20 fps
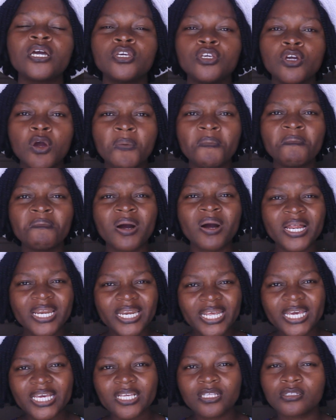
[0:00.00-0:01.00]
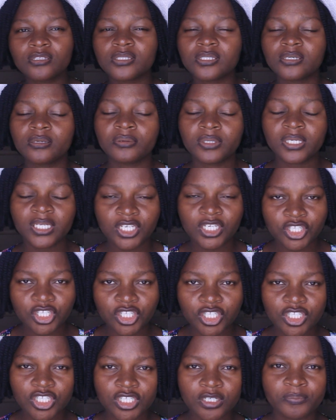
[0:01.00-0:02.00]
your money into the
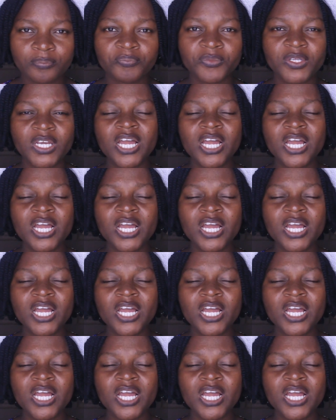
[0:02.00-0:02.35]
relationship,